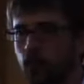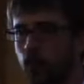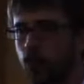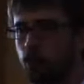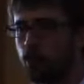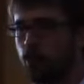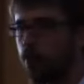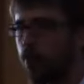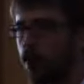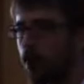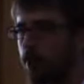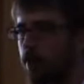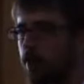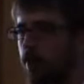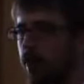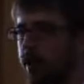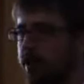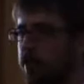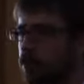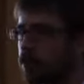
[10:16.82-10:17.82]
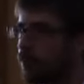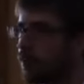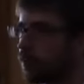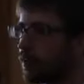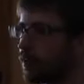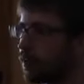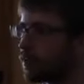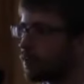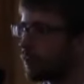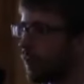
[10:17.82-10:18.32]
upon my
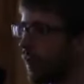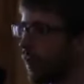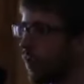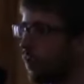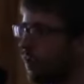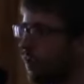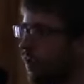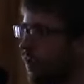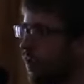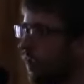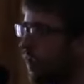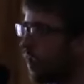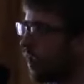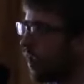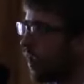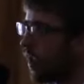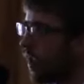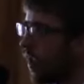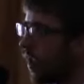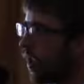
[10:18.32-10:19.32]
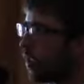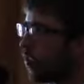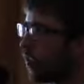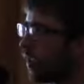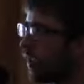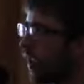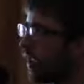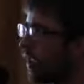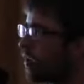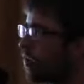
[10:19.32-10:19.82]
experience there. And
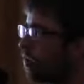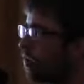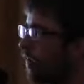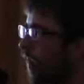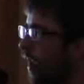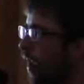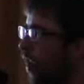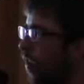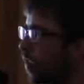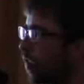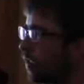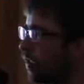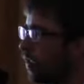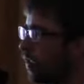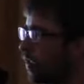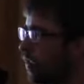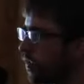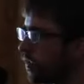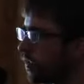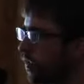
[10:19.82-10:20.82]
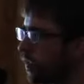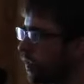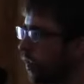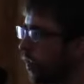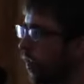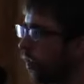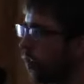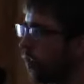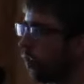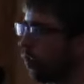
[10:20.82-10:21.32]
what I had found
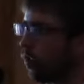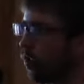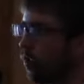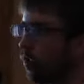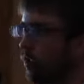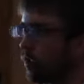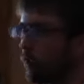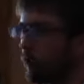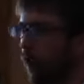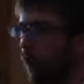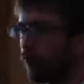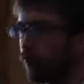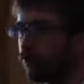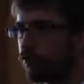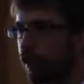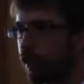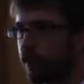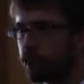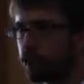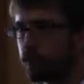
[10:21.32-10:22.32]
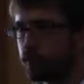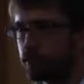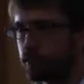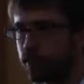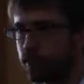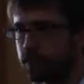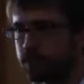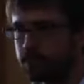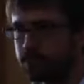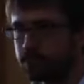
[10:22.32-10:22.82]
with my
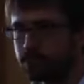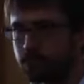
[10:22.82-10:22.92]
reflections